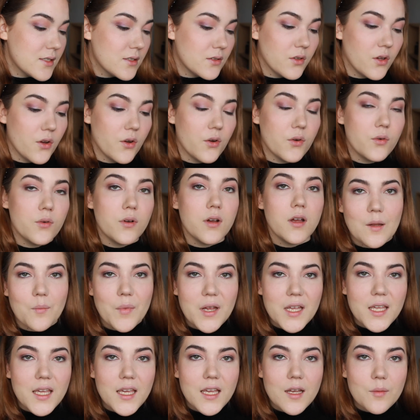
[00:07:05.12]
glow. My
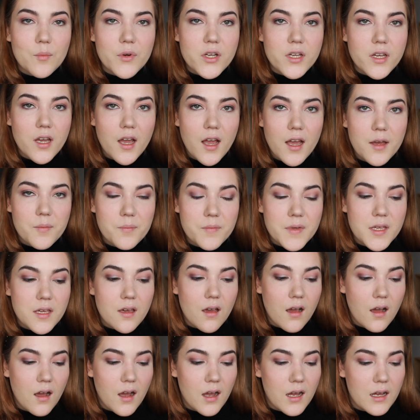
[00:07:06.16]
camera cut me
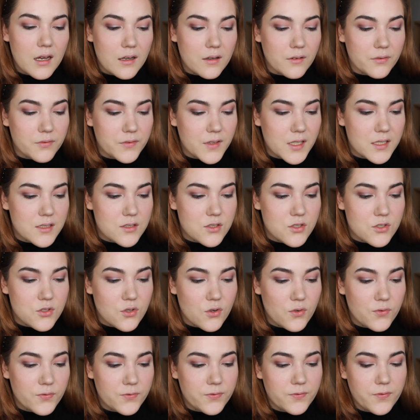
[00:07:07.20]
off. That's
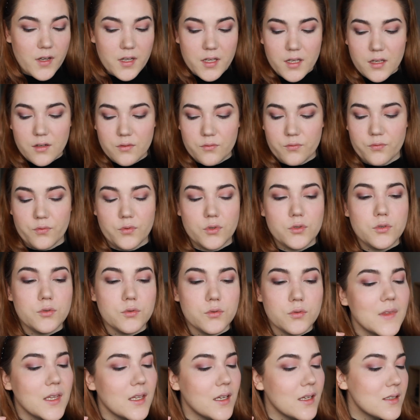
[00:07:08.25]
so fucking
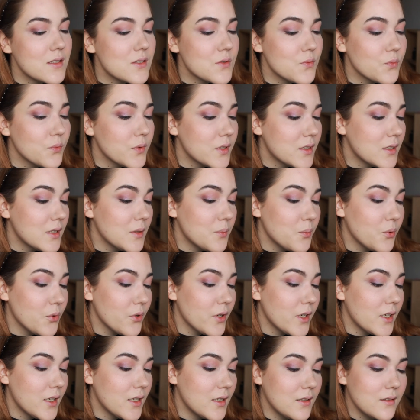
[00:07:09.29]
rude. It's really
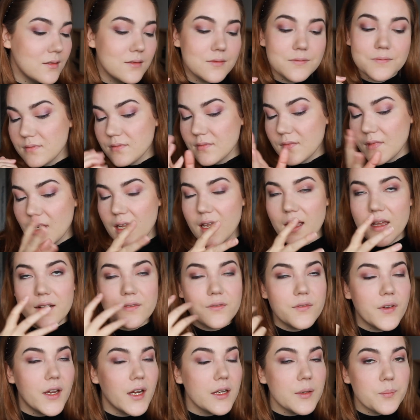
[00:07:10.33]
pretty and
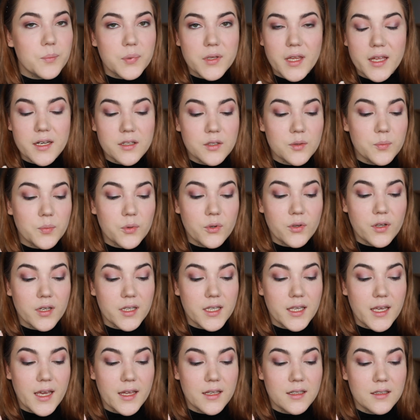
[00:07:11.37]
very blendable
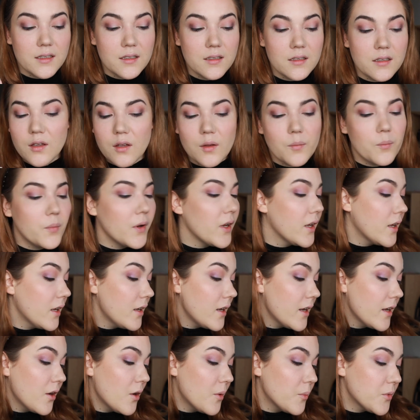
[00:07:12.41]
again, but
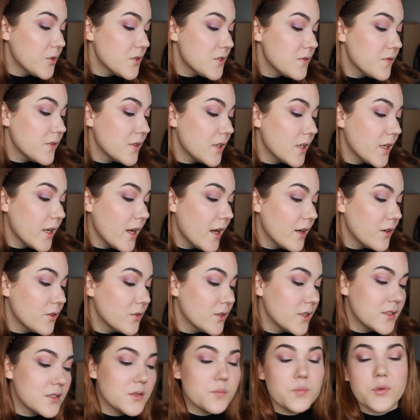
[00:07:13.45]
I almost feel like I don't
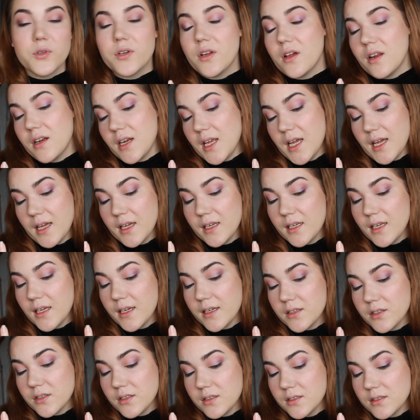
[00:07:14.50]
need to put on a
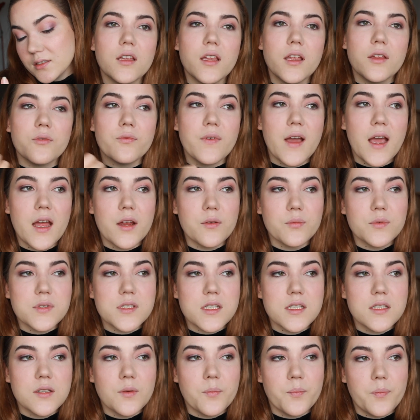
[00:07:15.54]
highlighter. If I was
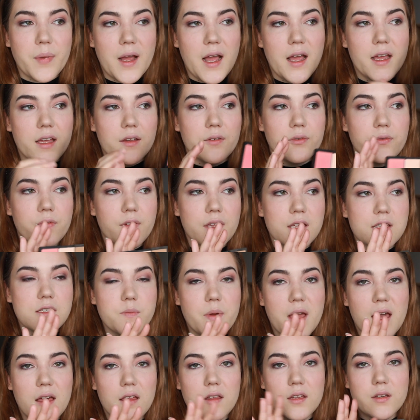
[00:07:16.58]
gonna buy a face
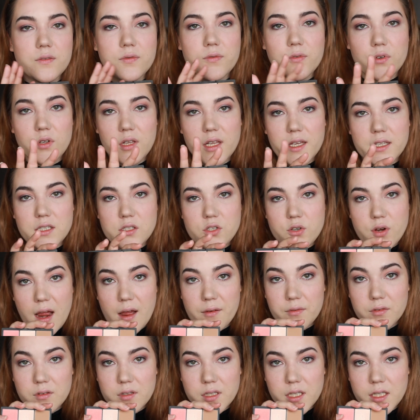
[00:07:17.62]
palette for like
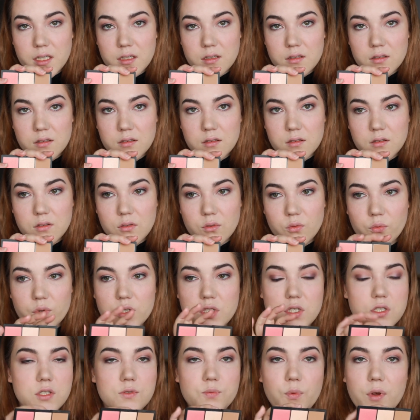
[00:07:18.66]
traveling, which
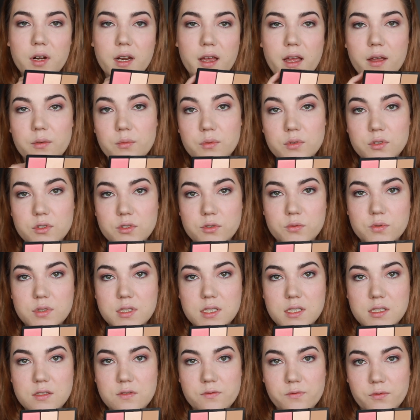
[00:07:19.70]
is what I would use
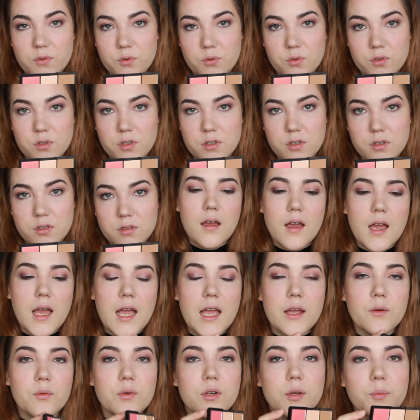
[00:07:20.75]
this for,
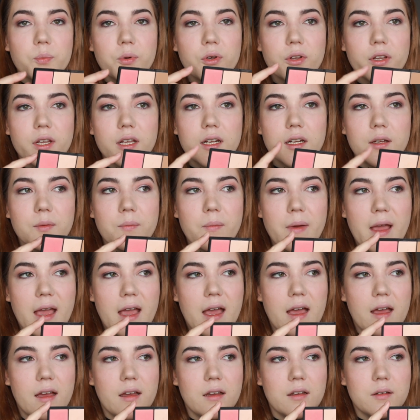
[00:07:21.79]
I would have put in a
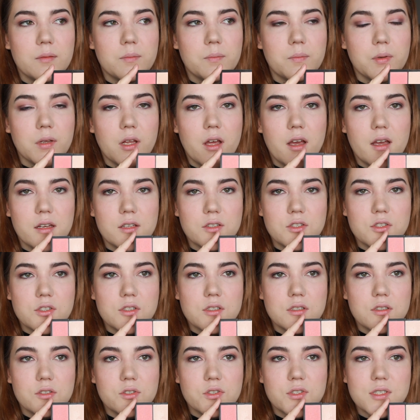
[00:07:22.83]
matte blush,
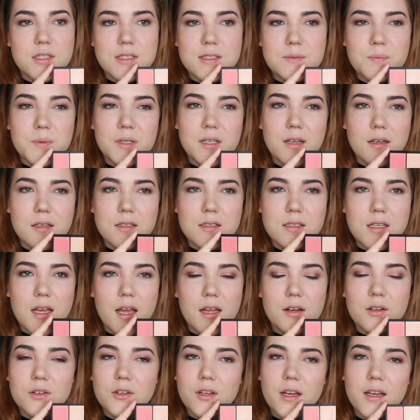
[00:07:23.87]
just because
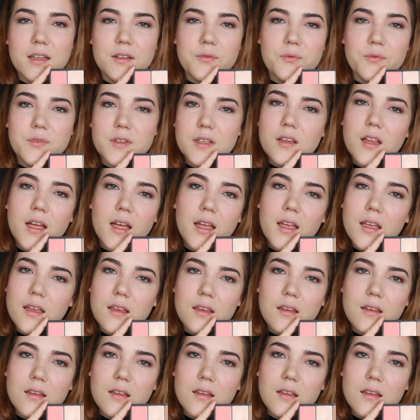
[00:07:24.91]
I feel like